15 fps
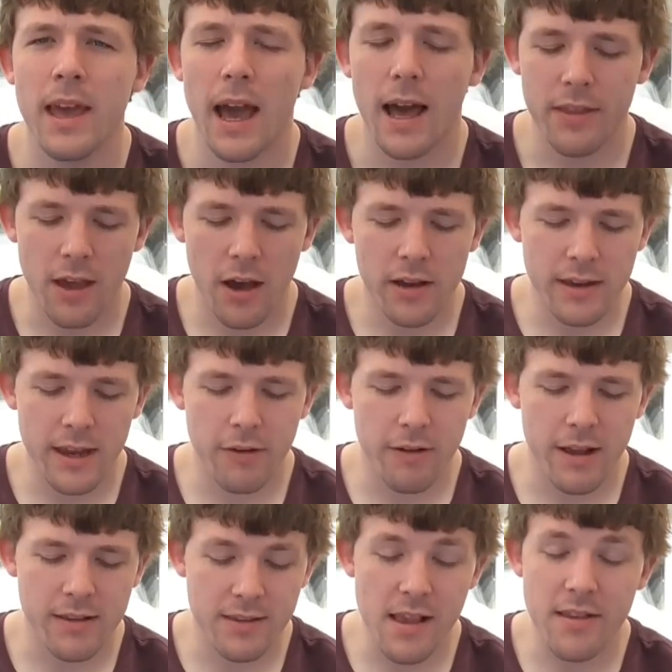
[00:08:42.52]
And the idea
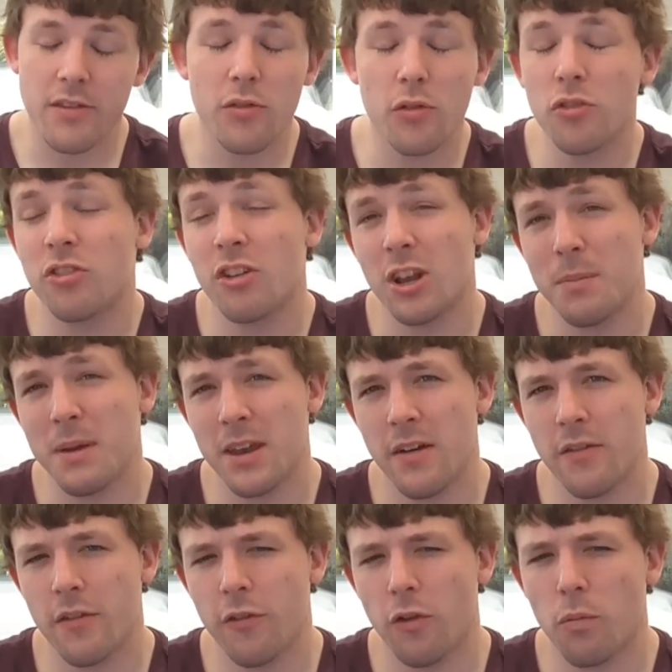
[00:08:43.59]
is this is also going to be
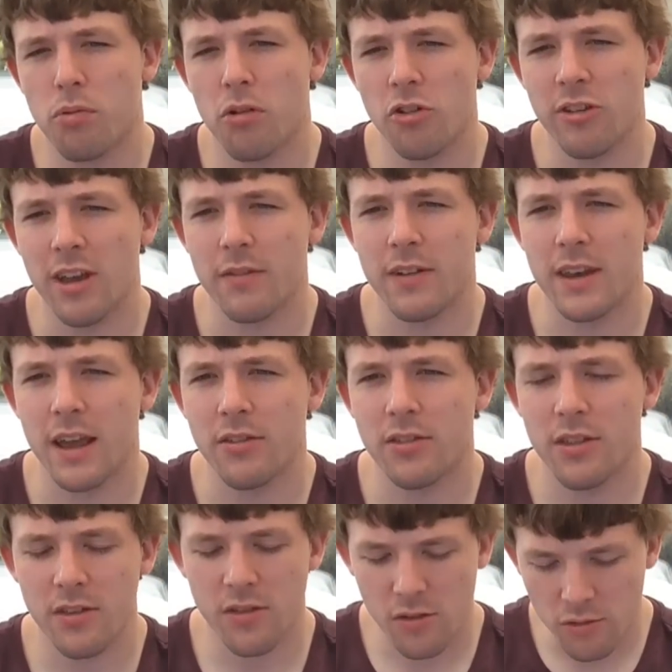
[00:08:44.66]
another full project video,
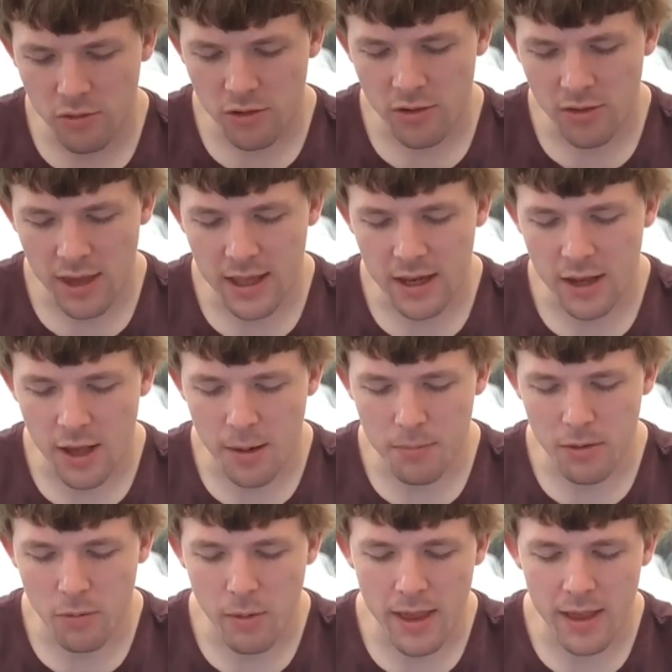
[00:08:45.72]
so this is also taking a
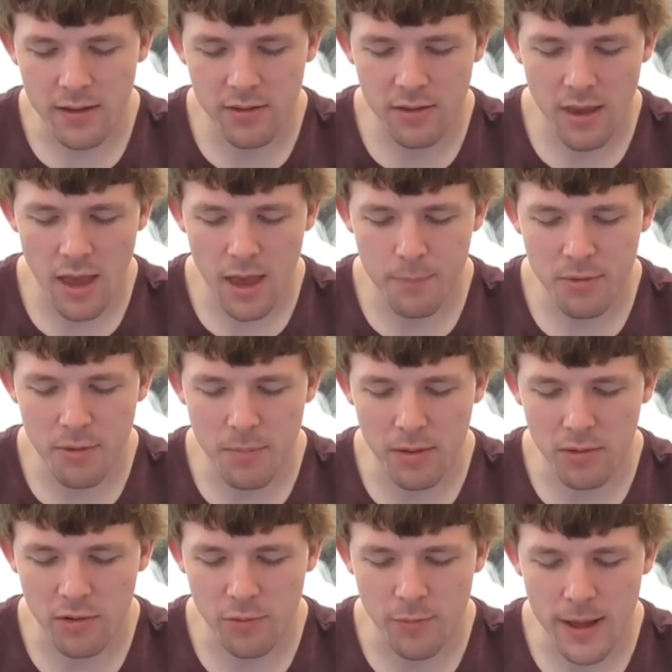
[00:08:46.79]
couple of weeks to
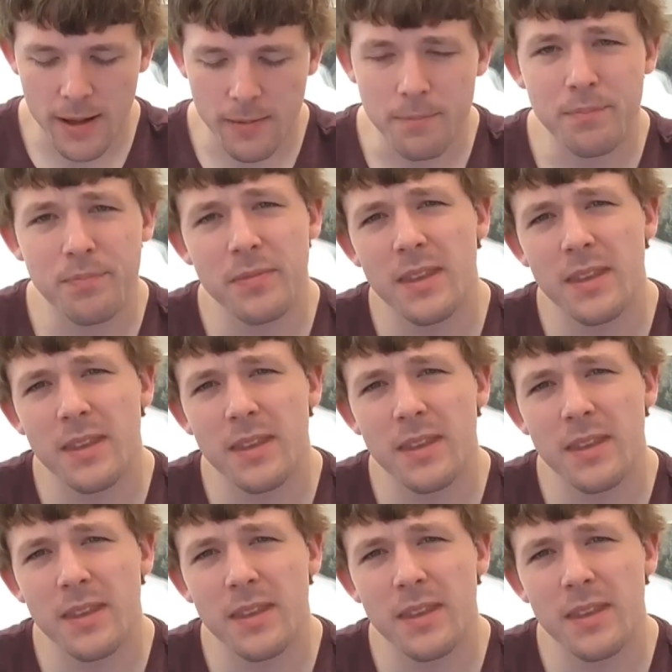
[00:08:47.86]
build as well.